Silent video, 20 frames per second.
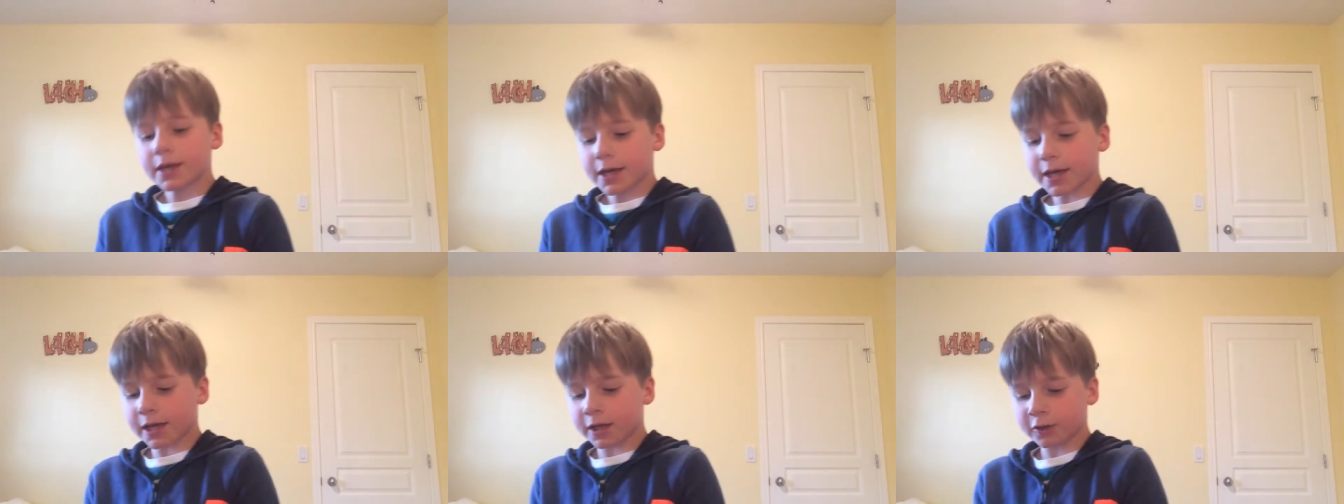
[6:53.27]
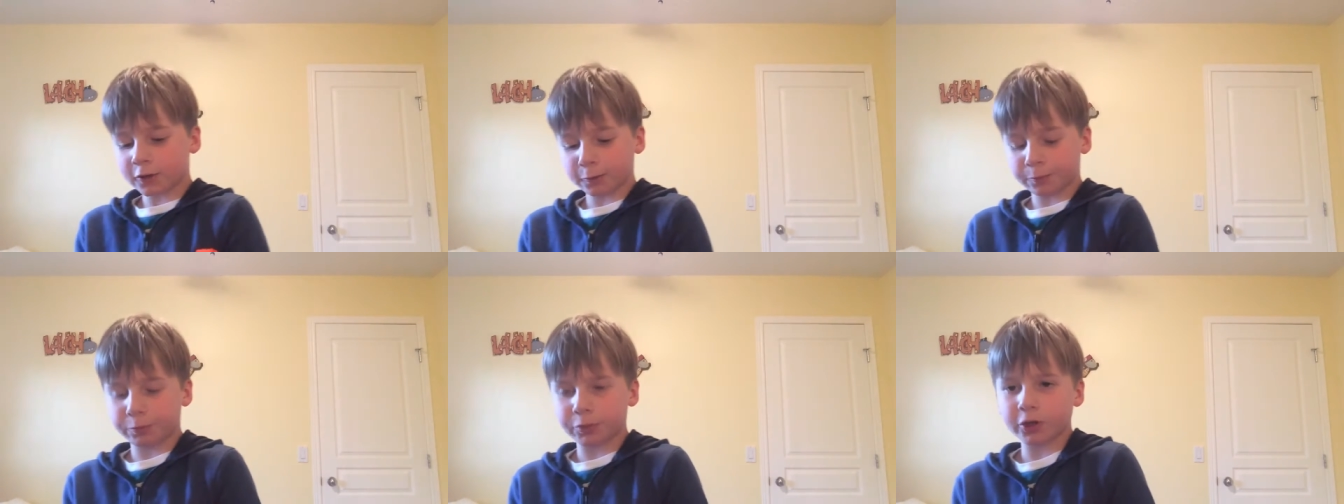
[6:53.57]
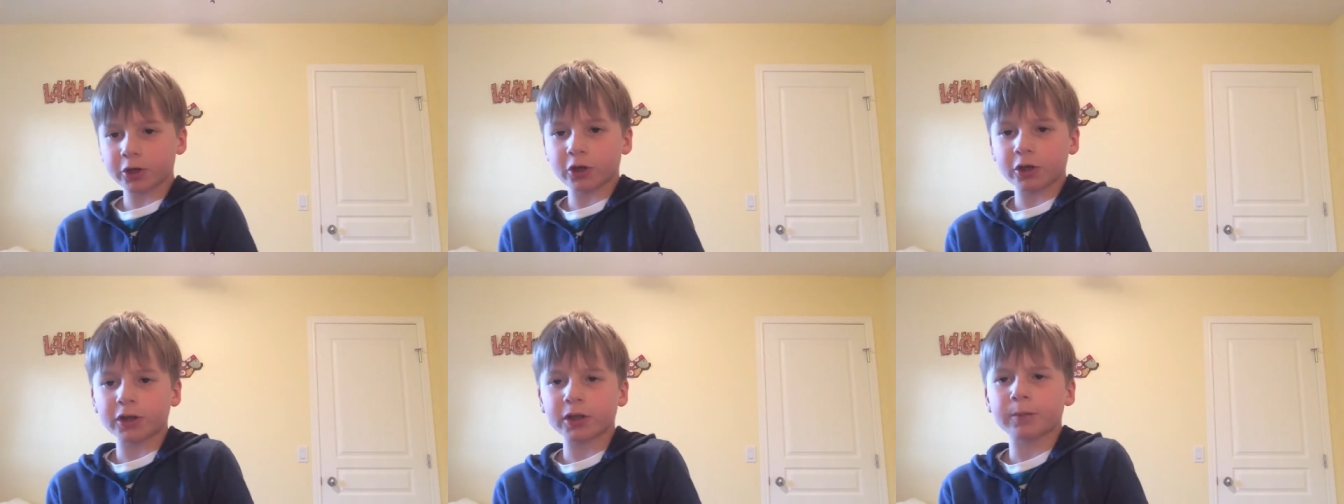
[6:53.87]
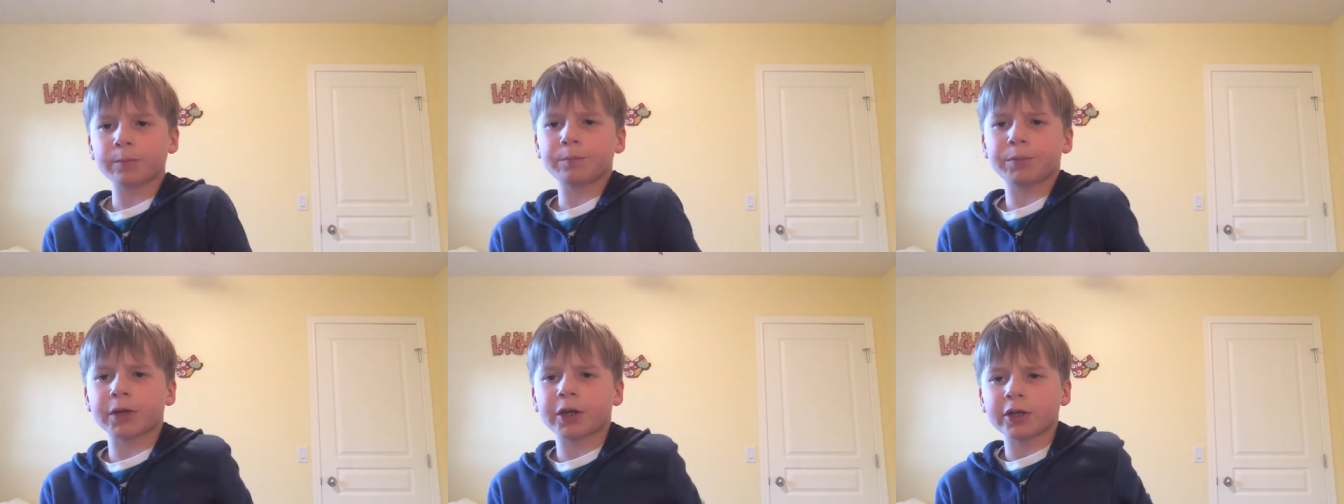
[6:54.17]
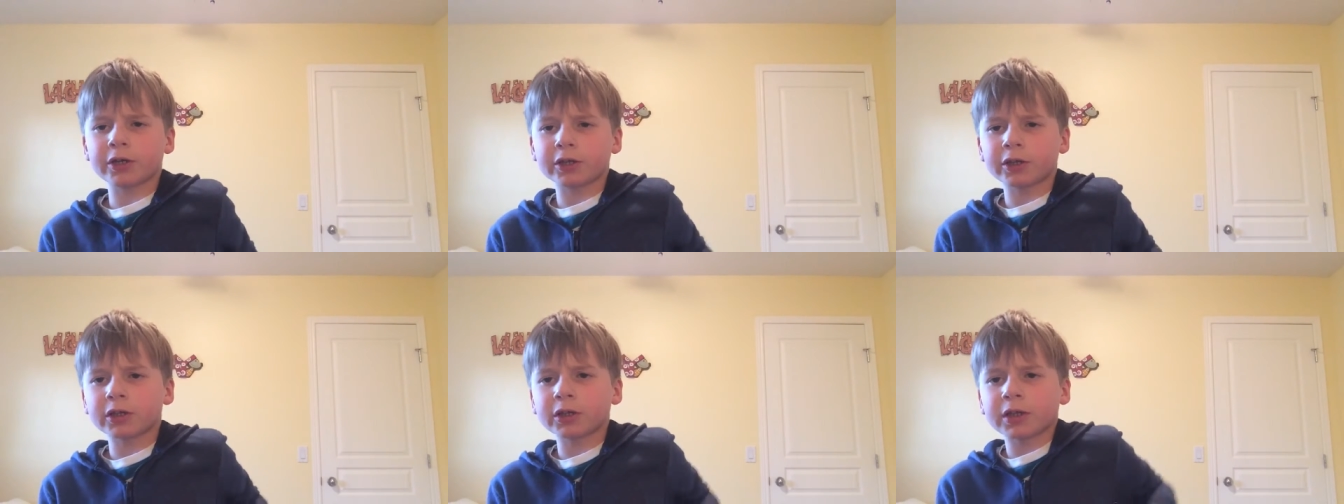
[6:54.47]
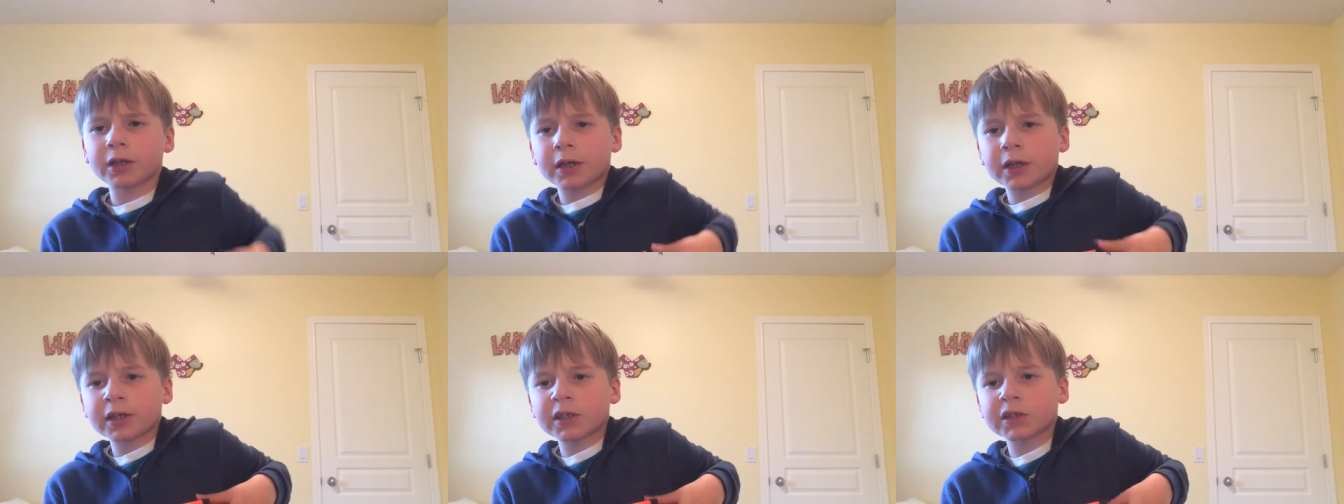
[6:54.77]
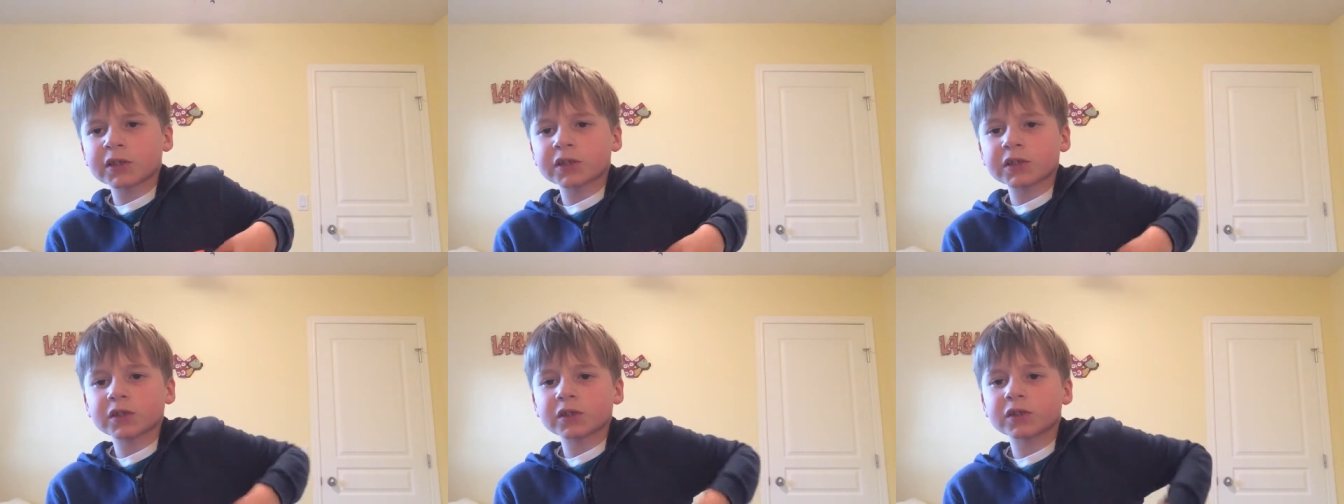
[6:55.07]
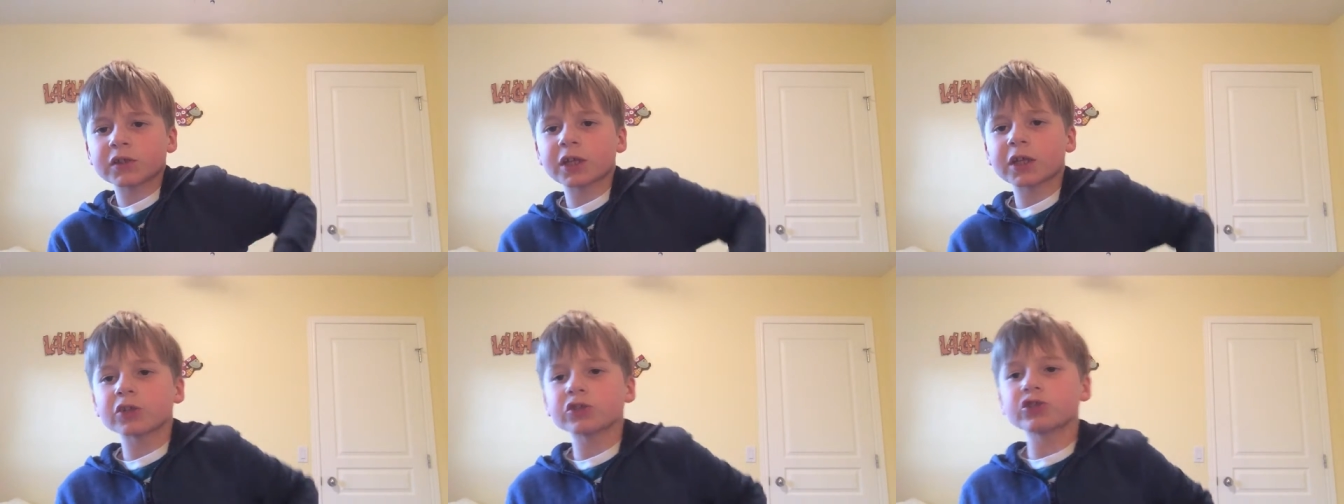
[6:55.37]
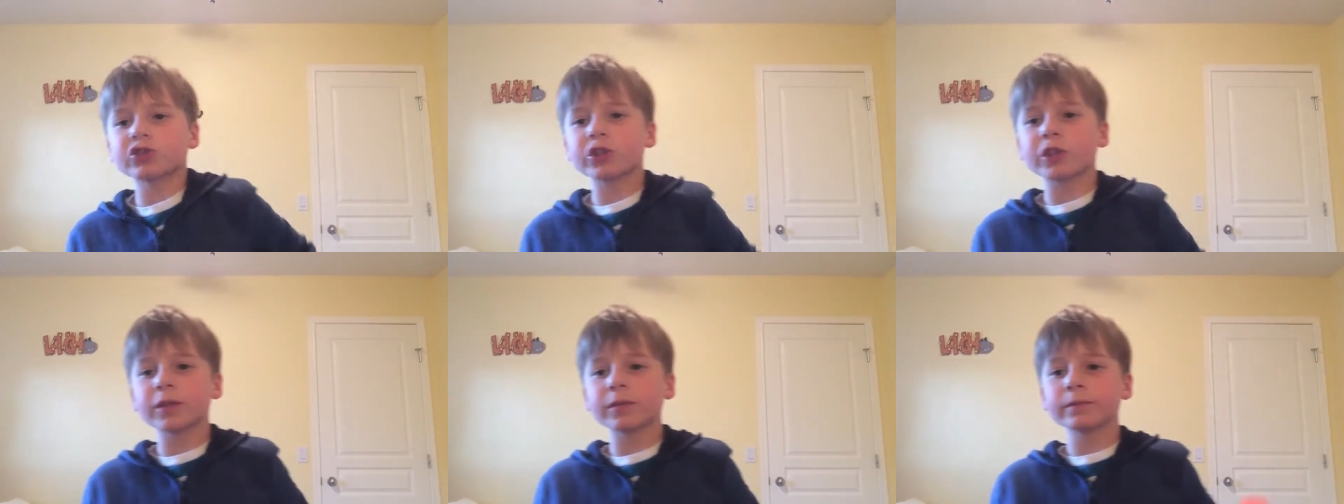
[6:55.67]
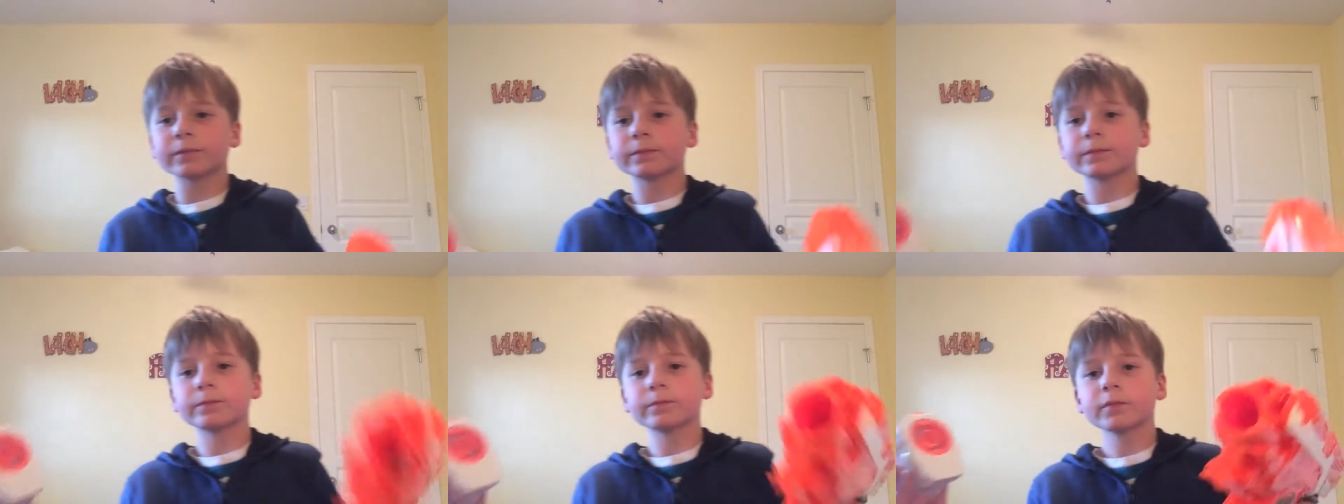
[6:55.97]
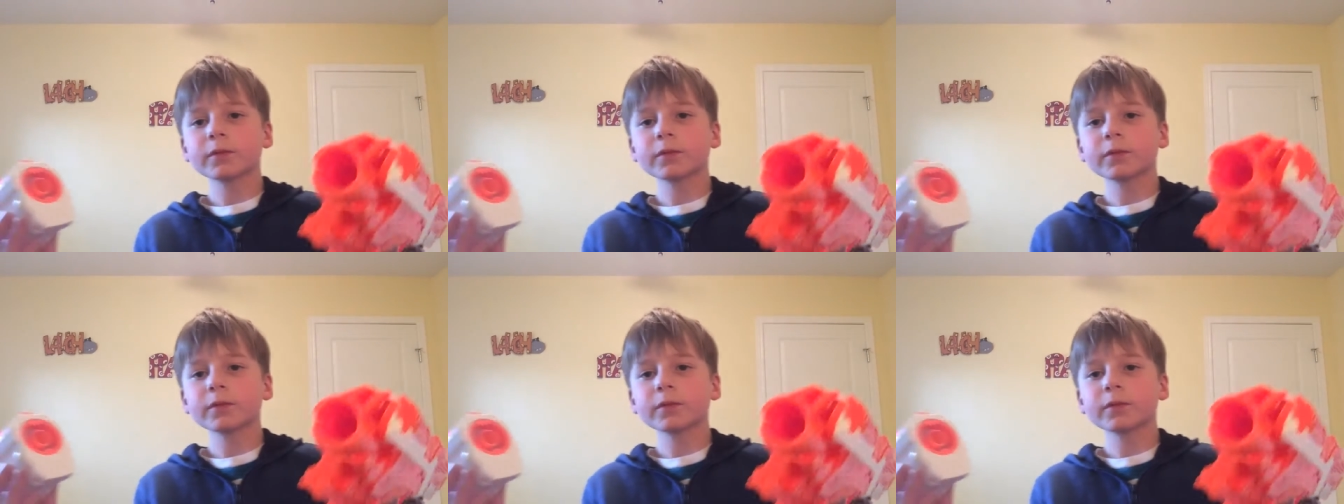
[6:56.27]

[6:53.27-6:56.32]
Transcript: And to put on the barrel extension,